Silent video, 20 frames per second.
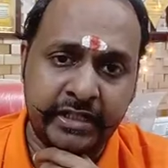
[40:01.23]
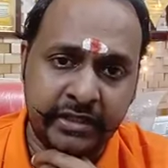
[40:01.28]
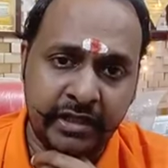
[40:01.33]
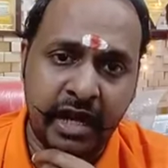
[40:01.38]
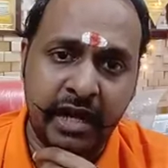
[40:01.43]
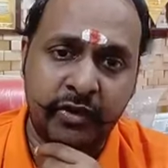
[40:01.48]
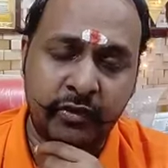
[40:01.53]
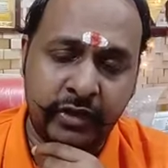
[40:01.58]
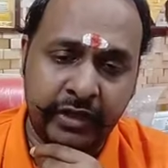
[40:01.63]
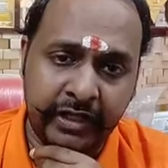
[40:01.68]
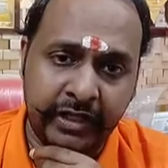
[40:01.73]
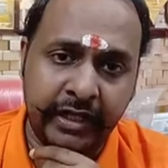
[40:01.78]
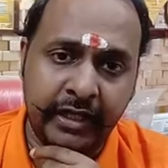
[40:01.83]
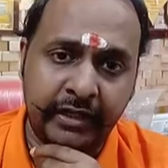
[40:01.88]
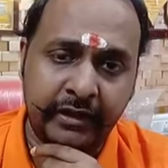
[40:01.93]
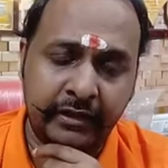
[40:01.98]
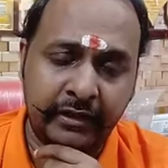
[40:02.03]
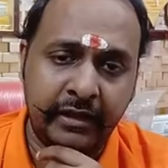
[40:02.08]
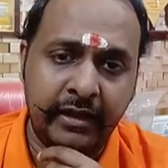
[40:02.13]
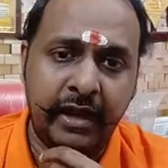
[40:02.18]
not
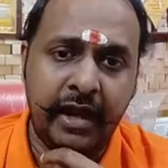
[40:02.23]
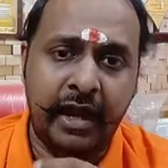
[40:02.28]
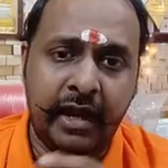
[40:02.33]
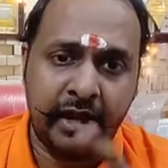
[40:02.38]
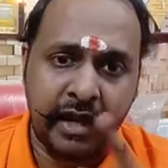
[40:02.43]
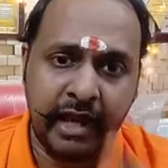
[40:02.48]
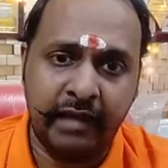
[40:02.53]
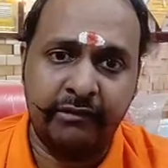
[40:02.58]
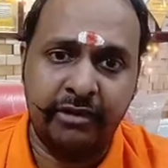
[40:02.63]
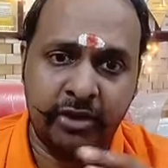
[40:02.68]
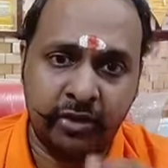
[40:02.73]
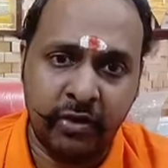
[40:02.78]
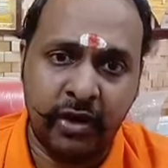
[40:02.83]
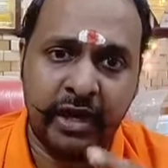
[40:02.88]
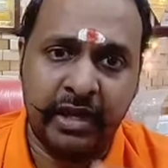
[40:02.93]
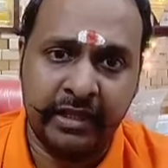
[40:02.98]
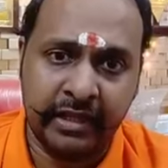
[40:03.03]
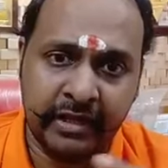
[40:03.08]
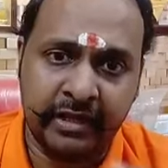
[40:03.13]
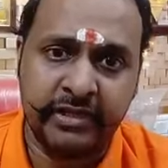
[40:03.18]
working and I will do
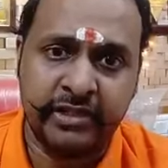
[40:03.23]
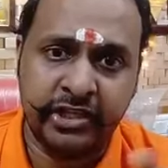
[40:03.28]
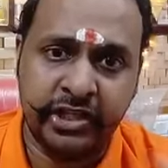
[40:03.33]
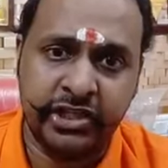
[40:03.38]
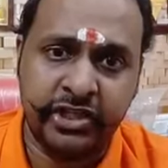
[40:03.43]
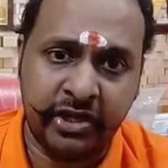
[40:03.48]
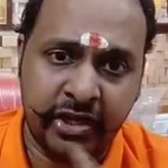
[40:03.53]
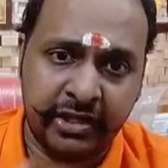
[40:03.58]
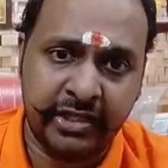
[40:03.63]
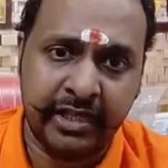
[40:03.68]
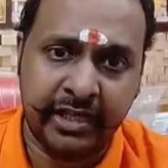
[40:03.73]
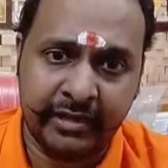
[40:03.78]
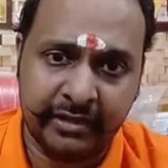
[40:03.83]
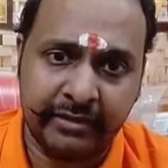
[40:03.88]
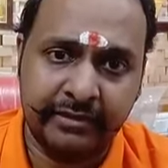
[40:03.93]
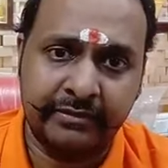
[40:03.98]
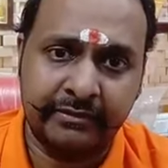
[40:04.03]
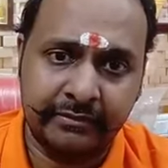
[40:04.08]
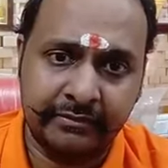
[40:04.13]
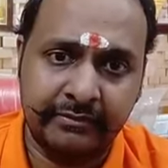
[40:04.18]
another research on that.
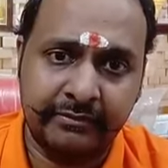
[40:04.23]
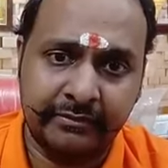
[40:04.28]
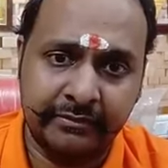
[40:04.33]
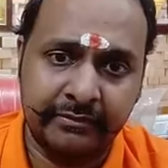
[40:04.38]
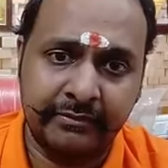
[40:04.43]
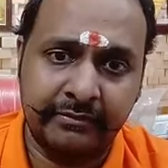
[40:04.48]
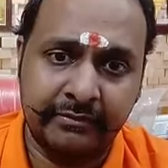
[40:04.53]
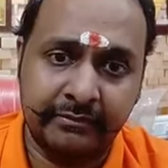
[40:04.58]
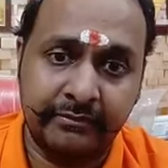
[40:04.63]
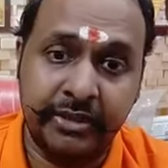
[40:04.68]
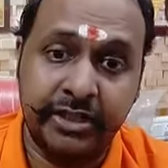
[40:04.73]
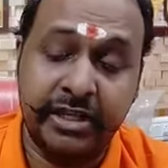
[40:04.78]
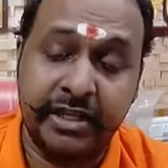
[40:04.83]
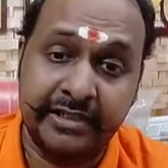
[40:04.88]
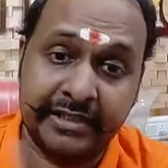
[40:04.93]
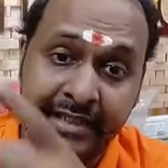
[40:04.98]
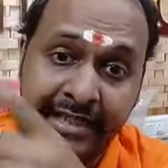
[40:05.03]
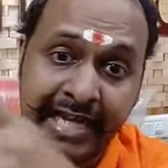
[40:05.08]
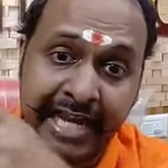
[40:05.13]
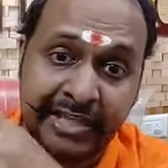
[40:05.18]
Because
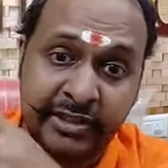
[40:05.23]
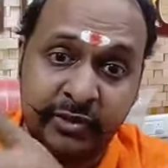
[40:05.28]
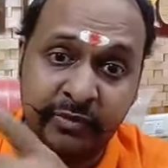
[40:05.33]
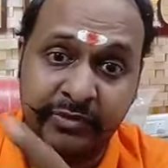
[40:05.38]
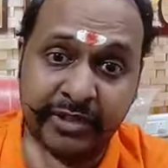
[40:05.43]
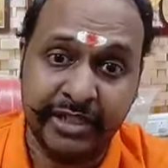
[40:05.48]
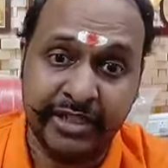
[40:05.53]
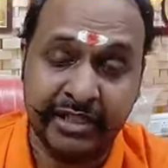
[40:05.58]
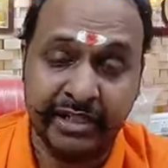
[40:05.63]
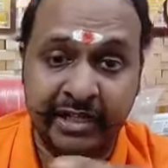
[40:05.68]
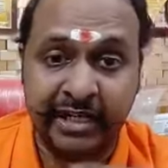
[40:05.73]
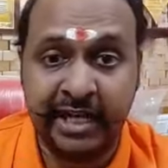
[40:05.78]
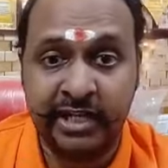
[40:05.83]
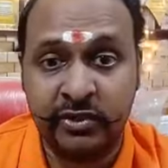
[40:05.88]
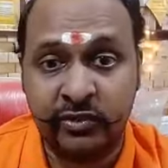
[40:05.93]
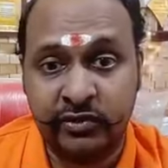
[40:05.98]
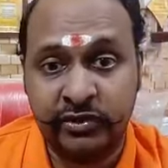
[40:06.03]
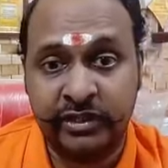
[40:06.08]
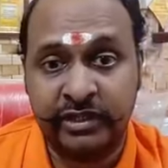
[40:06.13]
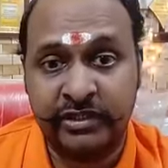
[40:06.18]
the classroom teacher can
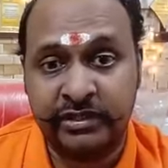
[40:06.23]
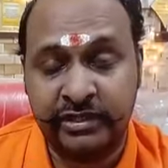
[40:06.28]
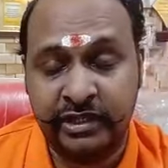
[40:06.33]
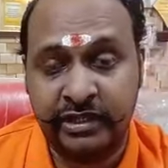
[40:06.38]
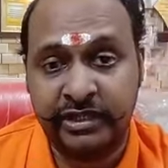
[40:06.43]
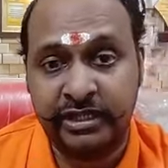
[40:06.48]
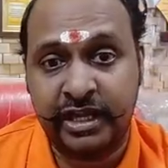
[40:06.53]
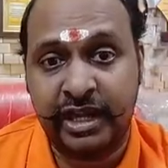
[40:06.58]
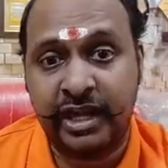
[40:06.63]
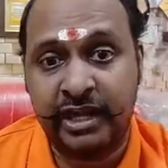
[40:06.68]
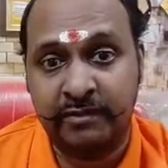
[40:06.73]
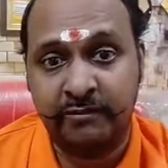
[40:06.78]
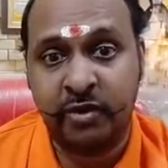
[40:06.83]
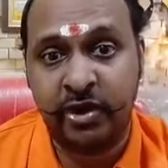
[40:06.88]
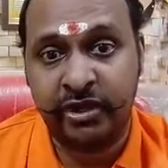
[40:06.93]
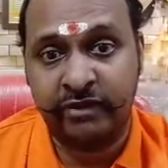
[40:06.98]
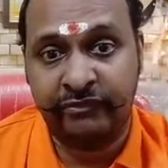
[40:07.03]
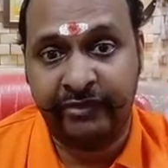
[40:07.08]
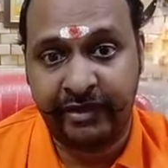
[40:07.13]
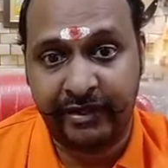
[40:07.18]
do the research and
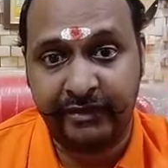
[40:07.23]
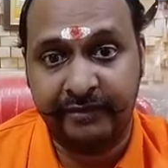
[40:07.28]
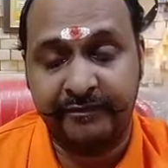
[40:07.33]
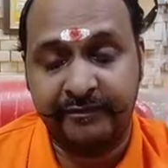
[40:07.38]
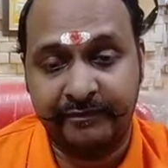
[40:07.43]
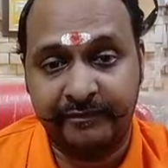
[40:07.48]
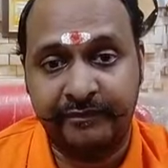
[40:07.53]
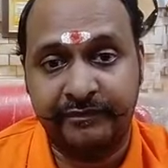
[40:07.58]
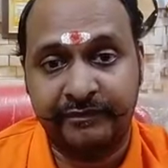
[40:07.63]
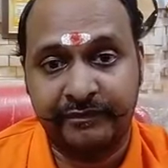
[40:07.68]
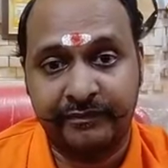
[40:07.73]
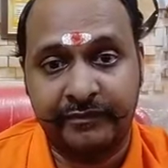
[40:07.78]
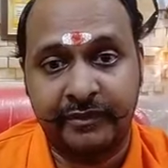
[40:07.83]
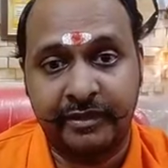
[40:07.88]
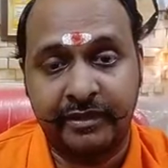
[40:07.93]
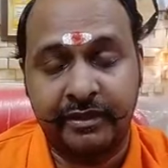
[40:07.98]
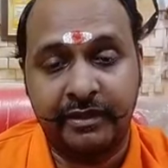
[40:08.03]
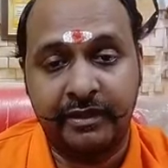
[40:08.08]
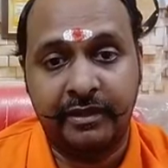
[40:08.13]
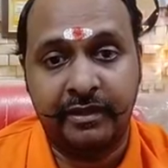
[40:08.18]
modify.
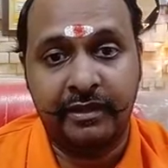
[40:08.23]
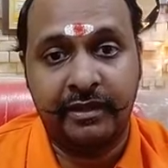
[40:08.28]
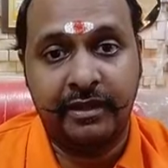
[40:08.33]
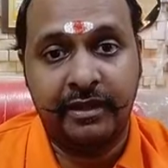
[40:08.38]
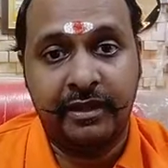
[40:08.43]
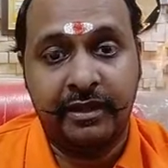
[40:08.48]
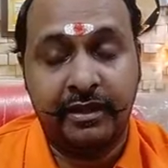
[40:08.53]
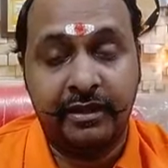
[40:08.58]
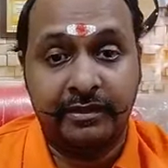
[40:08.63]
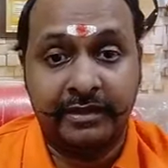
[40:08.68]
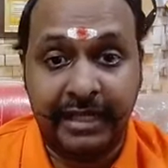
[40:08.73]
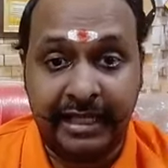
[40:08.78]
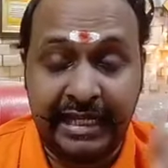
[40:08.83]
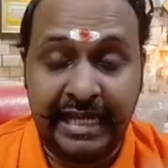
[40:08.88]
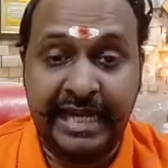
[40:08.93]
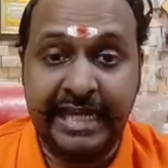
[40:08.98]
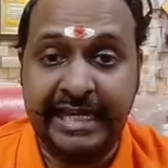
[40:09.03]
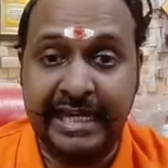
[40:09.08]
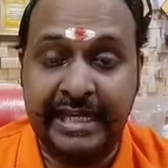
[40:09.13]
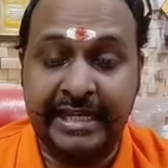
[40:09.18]
The
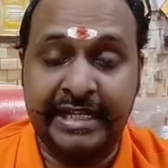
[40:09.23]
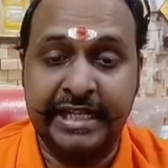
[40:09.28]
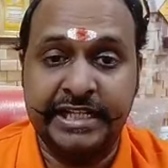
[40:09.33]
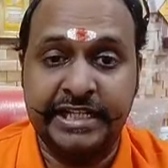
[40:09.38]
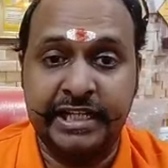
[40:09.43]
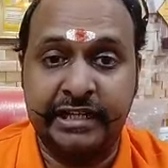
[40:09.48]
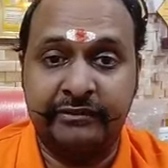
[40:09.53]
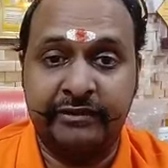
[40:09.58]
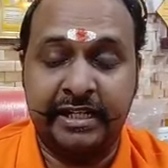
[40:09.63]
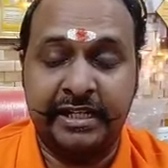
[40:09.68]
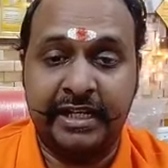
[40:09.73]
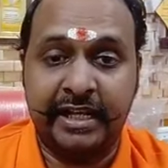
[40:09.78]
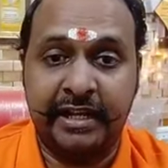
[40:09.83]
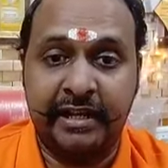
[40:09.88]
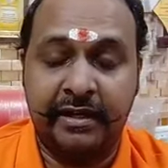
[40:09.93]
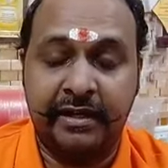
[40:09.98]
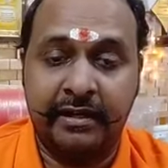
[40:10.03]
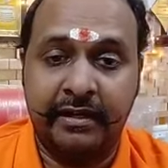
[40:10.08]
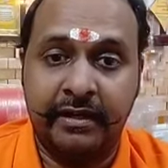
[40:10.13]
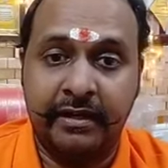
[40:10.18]
clinical teacher will tell,